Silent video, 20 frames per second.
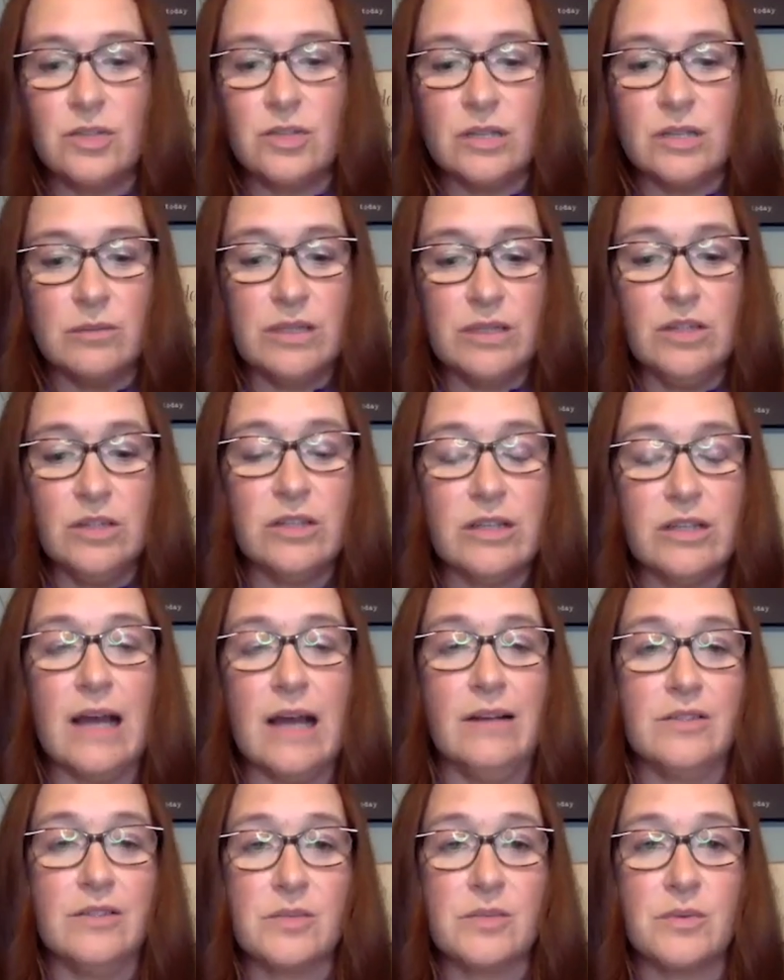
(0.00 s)
Can we look
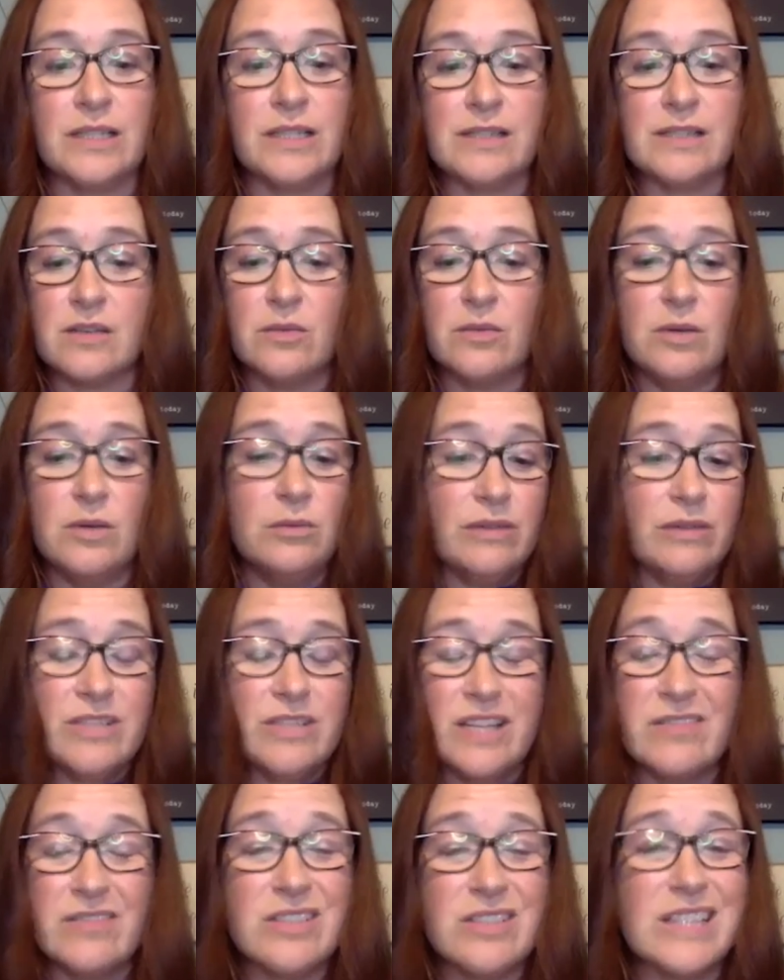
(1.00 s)
elsewhere? And he said, well, we've done
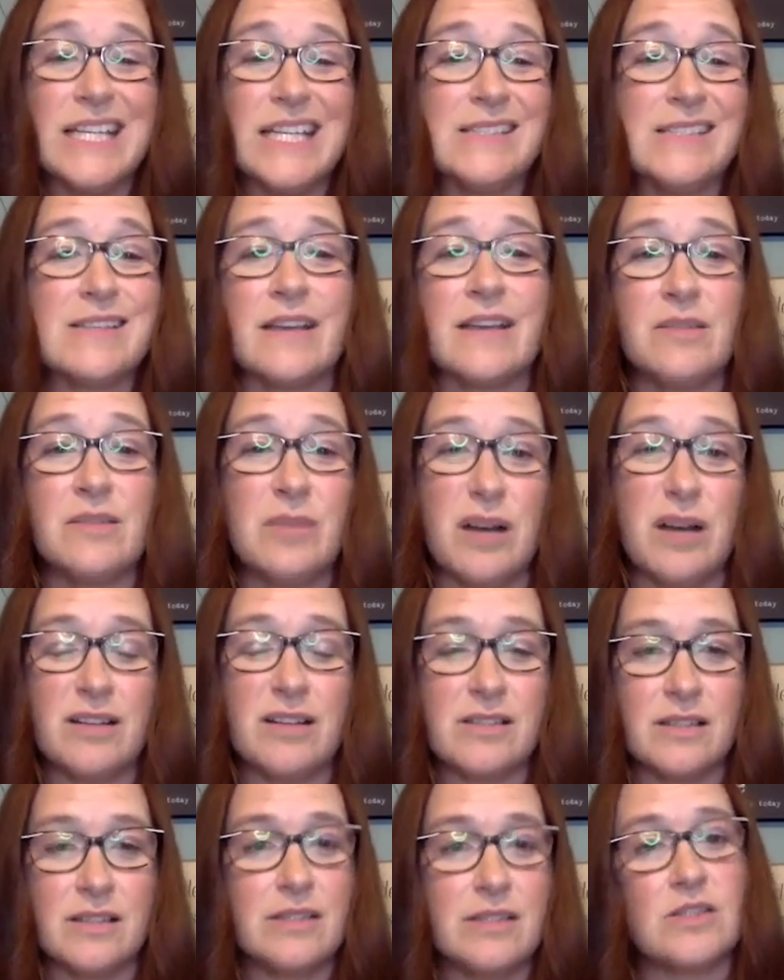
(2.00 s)
everything inside the
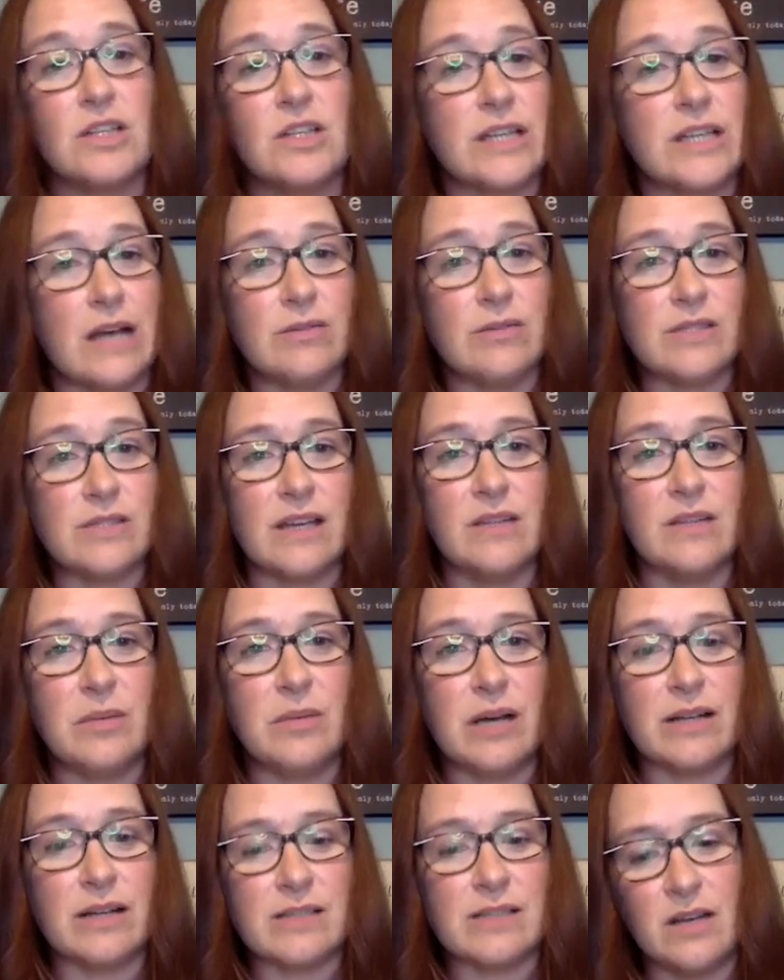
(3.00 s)
box. Let's look outside the
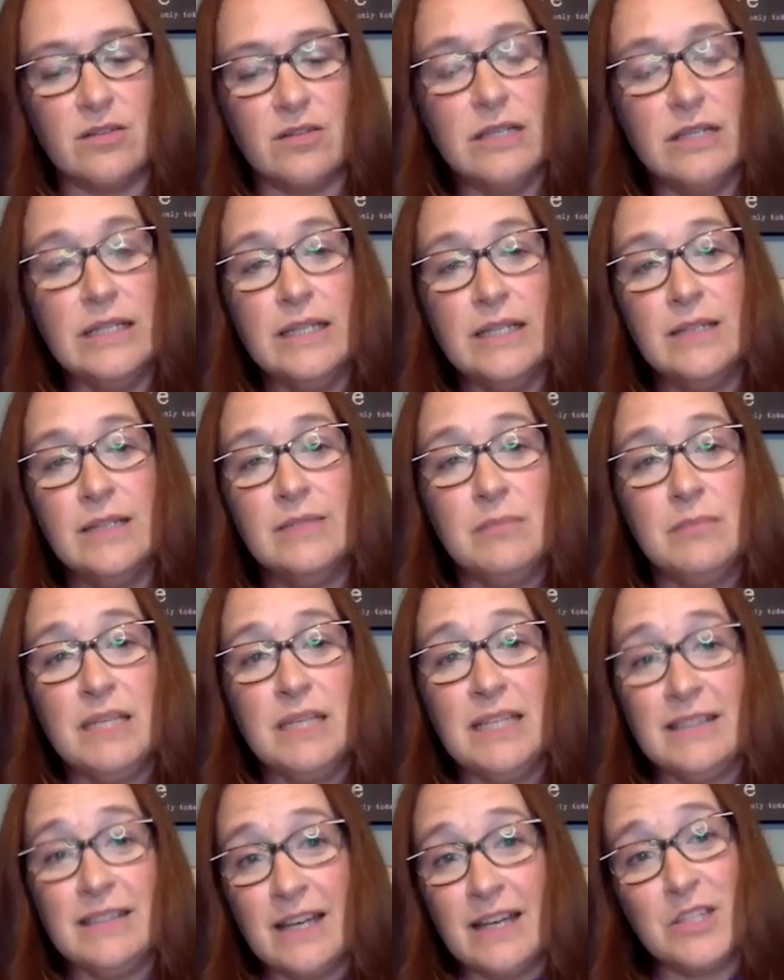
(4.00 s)
box now,
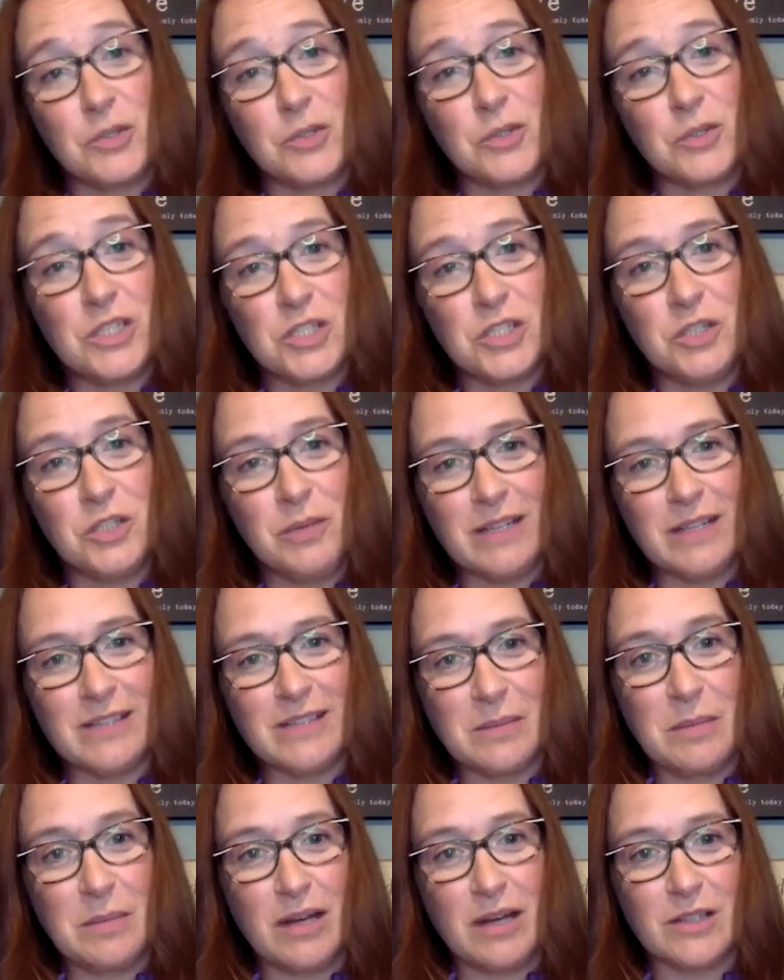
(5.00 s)
meaning that traditional
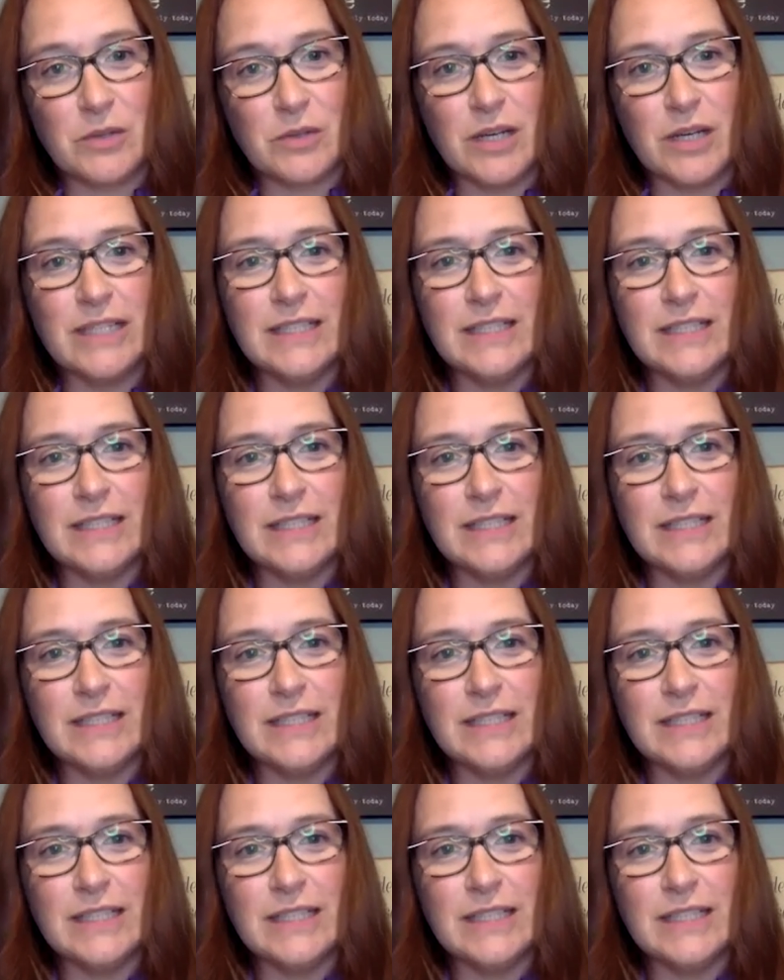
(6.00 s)
medicine box, right?